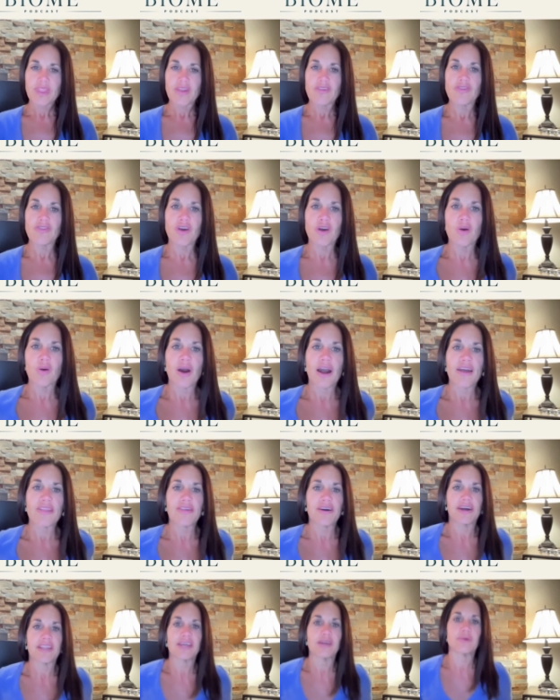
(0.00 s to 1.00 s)
So I
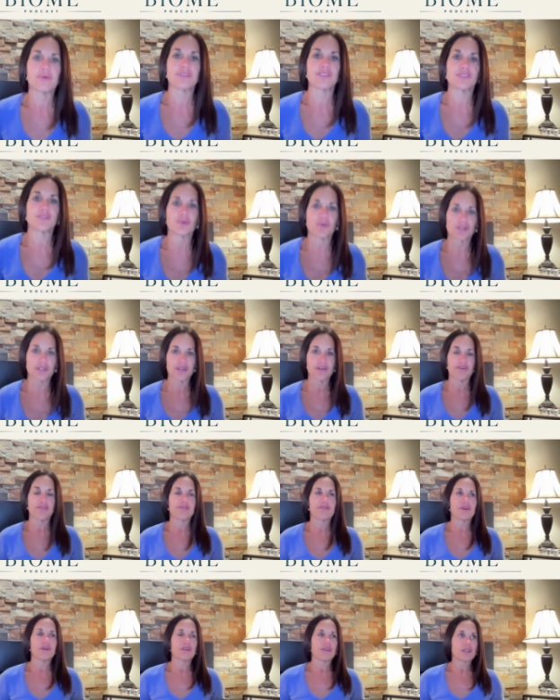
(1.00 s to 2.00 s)
thought I was sort
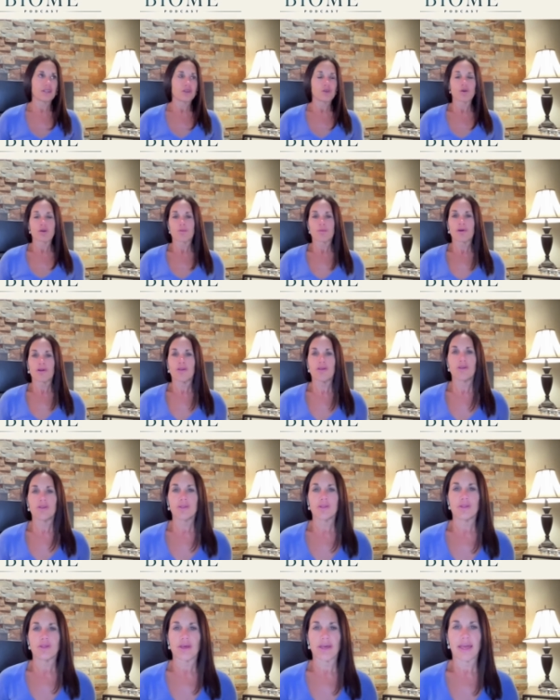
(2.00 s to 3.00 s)
of
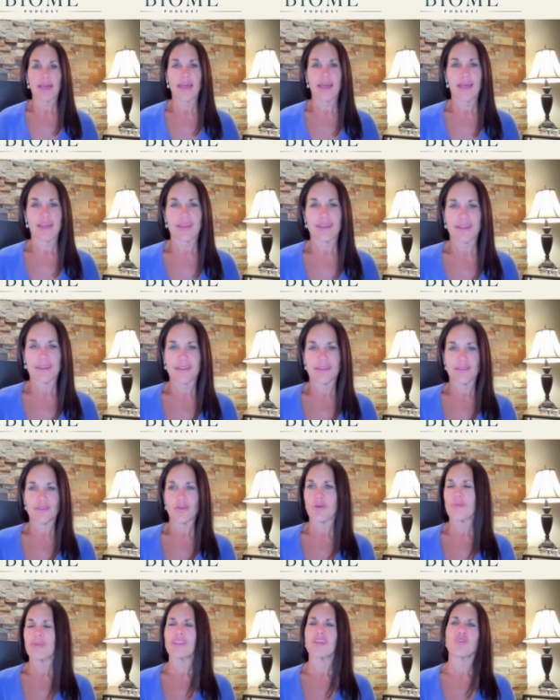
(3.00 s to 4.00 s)
normal and
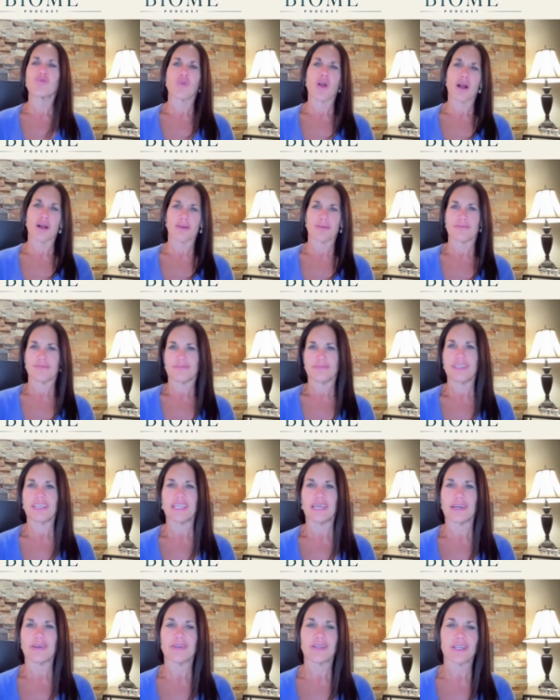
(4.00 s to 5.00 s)
normal and wrong, you
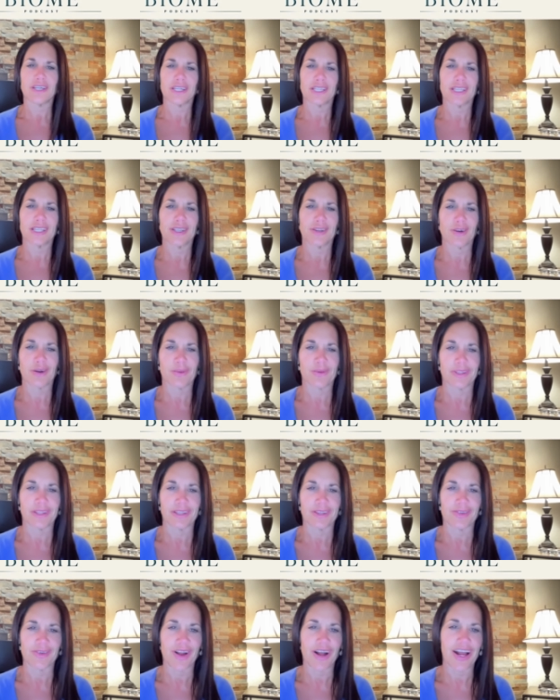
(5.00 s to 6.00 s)
know, good and normal
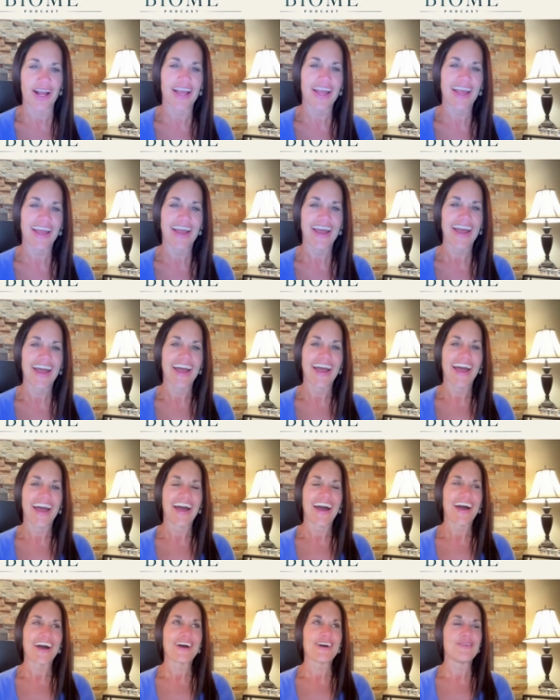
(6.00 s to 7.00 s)
and wrong,
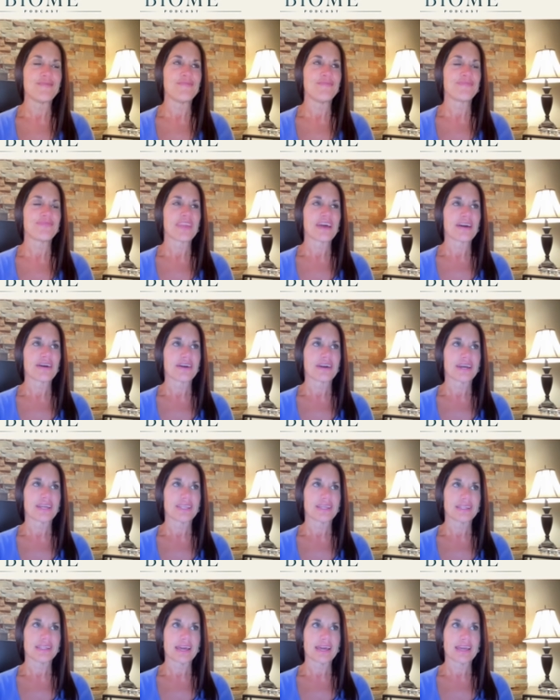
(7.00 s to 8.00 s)
um,
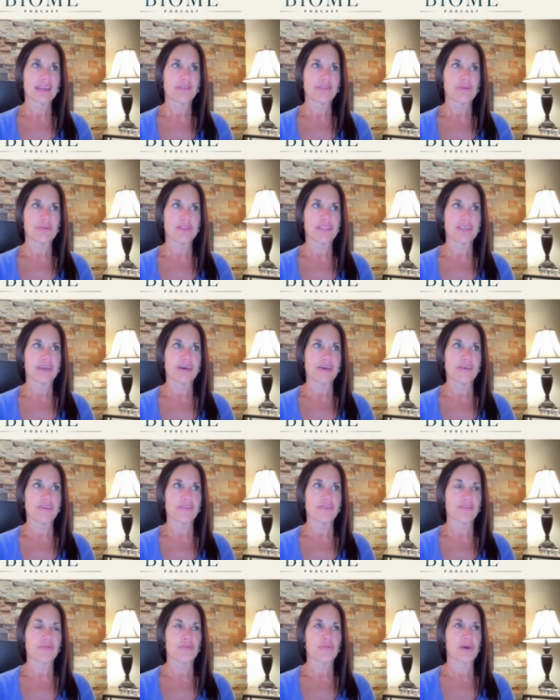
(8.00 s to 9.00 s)
kind of like everybody
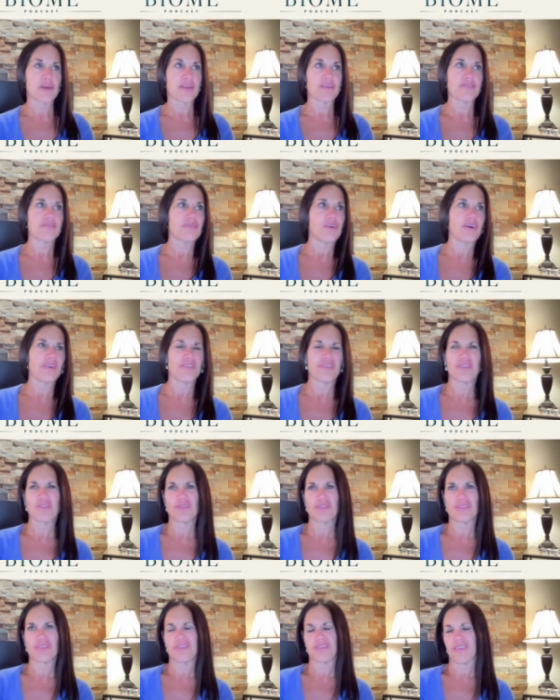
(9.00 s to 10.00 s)
else, but also
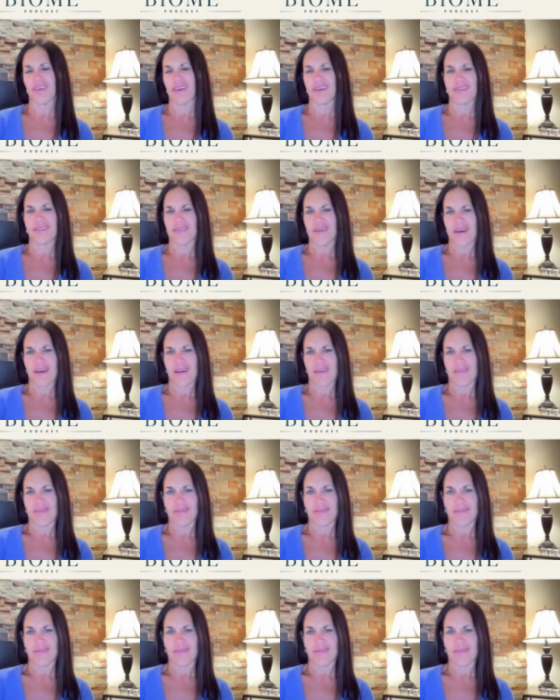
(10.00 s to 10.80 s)
just like not